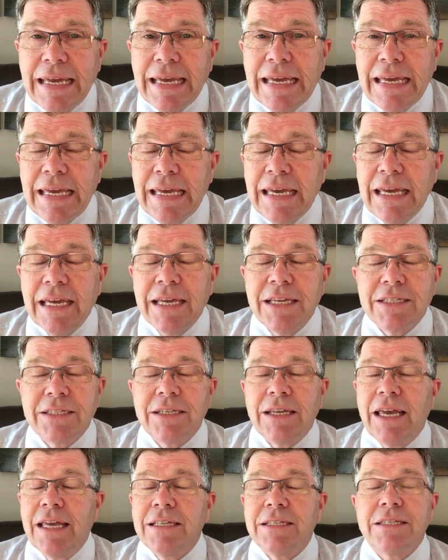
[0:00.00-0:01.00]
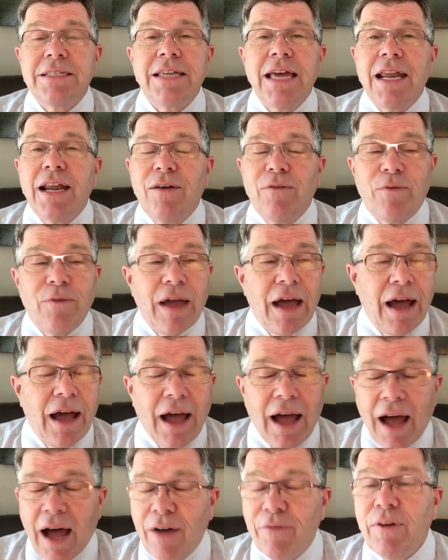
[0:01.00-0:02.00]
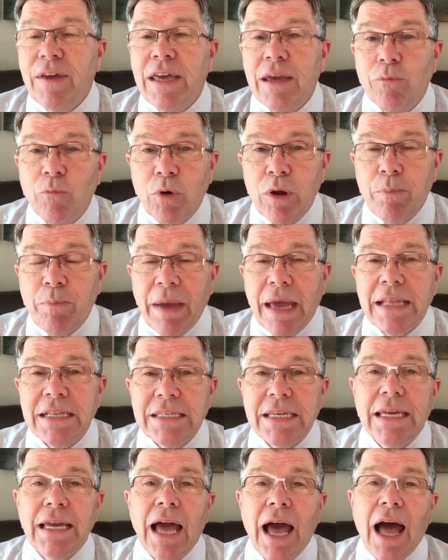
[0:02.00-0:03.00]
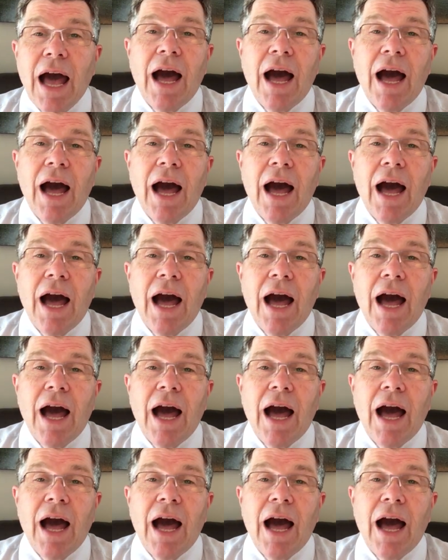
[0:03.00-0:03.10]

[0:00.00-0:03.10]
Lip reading: He is, instead of him repenting,